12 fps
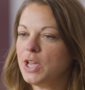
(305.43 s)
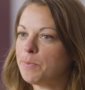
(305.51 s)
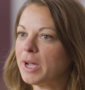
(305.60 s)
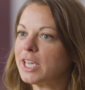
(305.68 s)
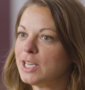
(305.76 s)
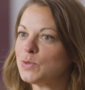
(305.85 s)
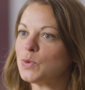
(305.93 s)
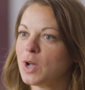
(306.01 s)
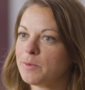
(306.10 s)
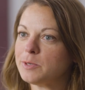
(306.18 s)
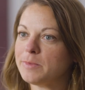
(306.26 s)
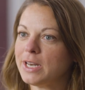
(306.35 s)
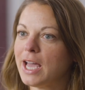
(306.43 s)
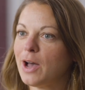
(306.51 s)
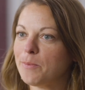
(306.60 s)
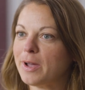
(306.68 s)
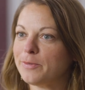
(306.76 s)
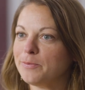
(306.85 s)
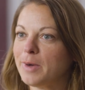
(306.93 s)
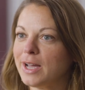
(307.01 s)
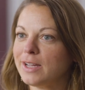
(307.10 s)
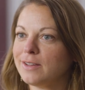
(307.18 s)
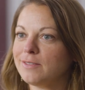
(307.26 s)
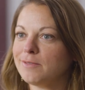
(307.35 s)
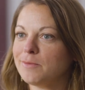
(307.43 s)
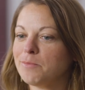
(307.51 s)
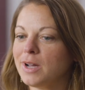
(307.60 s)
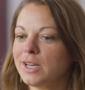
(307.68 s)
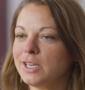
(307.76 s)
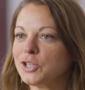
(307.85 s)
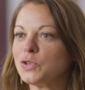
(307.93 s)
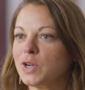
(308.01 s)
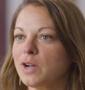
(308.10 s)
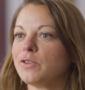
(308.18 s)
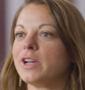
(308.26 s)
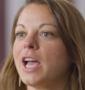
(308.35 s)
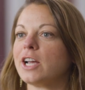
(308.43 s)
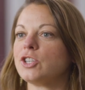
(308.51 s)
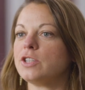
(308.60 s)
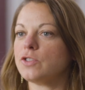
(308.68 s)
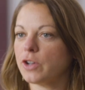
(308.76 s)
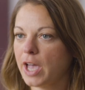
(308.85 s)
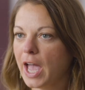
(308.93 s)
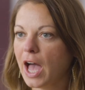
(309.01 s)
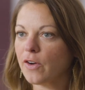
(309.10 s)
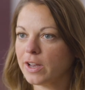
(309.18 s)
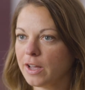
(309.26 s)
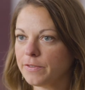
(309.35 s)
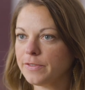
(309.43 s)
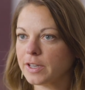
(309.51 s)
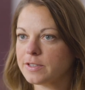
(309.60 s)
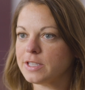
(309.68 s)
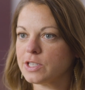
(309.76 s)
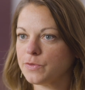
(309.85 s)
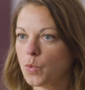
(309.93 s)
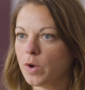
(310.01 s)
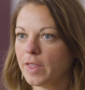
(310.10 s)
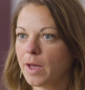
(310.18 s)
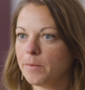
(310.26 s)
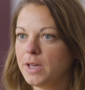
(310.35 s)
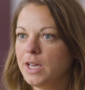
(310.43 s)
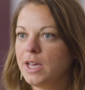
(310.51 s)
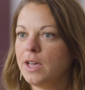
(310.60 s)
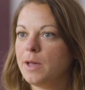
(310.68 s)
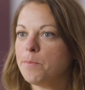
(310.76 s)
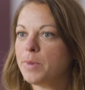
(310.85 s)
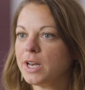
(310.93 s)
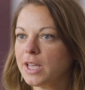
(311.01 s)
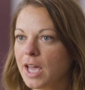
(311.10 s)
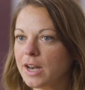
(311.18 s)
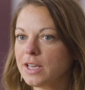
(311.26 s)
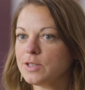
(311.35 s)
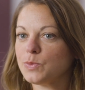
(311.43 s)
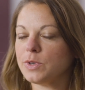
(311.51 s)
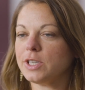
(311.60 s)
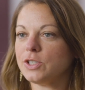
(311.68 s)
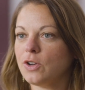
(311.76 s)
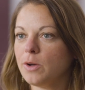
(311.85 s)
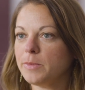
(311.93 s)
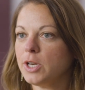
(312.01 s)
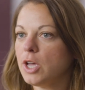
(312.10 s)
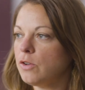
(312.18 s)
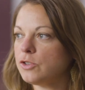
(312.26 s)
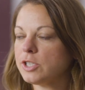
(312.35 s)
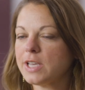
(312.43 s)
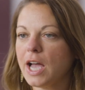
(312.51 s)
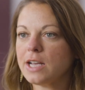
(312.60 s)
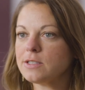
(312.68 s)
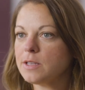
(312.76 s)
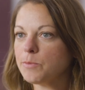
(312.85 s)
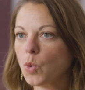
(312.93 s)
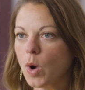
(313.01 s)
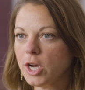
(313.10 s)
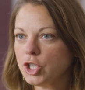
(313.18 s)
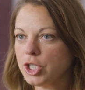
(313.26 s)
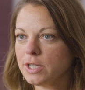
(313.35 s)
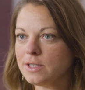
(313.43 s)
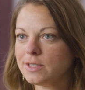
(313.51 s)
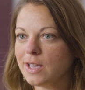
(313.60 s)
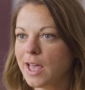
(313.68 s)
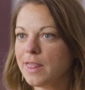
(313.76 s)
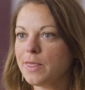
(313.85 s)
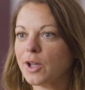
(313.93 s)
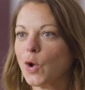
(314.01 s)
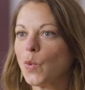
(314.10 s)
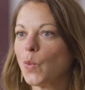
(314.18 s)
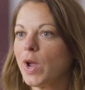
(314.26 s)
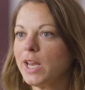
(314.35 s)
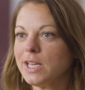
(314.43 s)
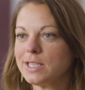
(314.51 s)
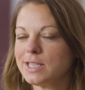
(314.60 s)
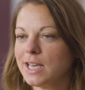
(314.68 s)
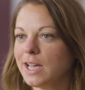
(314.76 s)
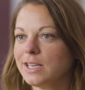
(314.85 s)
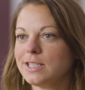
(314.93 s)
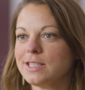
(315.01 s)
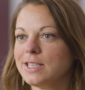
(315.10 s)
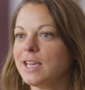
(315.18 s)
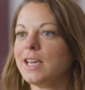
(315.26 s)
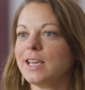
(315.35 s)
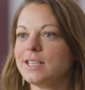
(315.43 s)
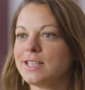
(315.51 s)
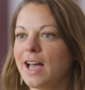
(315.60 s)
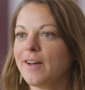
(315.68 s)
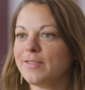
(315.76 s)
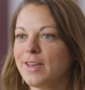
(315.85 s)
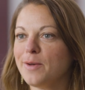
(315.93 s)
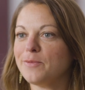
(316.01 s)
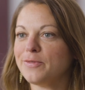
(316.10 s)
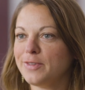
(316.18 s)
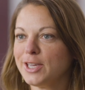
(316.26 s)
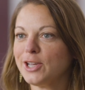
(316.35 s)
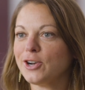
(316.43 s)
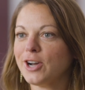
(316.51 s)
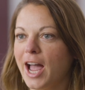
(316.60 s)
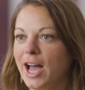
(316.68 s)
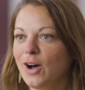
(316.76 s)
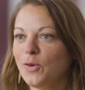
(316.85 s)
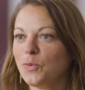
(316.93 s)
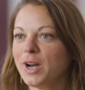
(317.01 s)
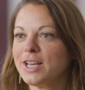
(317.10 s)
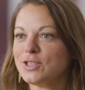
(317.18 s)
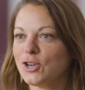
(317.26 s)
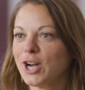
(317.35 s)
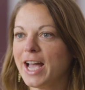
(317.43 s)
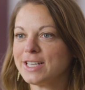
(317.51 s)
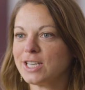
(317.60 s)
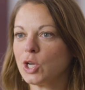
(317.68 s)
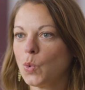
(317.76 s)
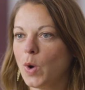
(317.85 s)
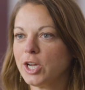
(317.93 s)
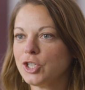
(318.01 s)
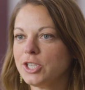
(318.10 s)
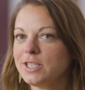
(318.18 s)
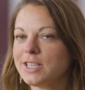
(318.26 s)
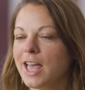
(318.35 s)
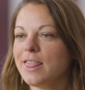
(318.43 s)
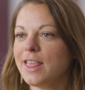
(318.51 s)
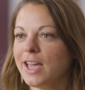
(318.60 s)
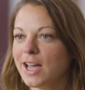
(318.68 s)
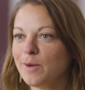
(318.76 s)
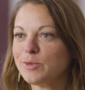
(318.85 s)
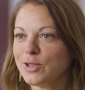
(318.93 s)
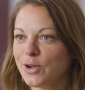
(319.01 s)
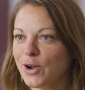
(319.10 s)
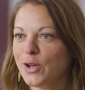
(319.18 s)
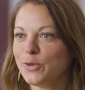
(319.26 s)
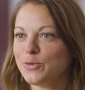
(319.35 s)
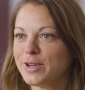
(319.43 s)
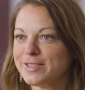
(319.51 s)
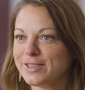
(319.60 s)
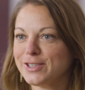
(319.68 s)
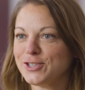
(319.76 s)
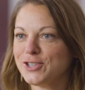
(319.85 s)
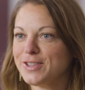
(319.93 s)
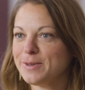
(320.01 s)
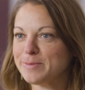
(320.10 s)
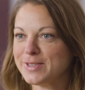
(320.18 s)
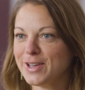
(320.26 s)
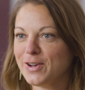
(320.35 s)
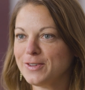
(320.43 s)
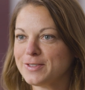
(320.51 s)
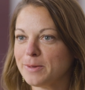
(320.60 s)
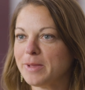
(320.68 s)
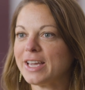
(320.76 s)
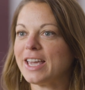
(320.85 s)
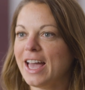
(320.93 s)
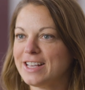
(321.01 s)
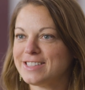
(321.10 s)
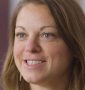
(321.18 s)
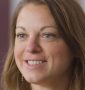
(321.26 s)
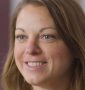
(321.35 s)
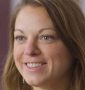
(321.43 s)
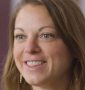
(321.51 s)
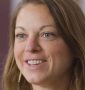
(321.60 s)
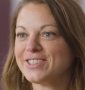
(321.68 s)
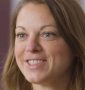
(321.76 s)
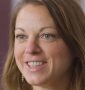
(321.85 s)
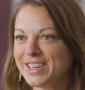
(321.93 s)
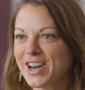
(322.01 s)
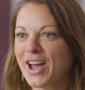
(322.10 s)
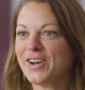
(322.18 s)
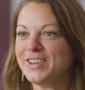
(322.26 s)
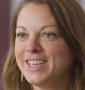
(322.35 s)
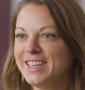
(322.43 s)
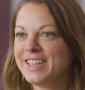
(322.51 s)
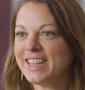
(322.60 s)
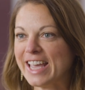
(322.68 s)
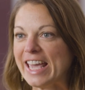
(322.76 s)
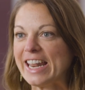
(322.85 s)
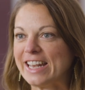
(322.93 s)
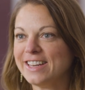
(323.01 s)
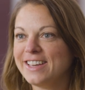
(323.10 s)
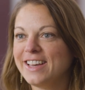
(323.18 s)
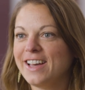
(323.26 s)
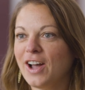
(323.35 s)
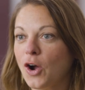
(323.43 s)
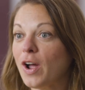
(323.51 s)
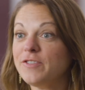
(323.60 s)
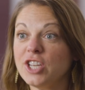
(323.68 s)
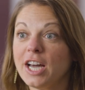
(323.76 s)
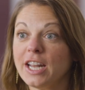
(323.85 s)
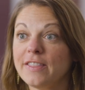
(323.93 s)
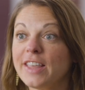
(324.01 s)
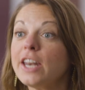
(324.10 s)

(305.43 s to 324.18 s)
My kids will come to me now. My initial gut reaction is, okay, how can I fix this for them? But Yetta has really taught me, no, just ask them questions. And the greatest thing to see is have them figure out, when I start asking questions and they come to their own resolution themselves, I'm like, yes, they get it. Or I've done it.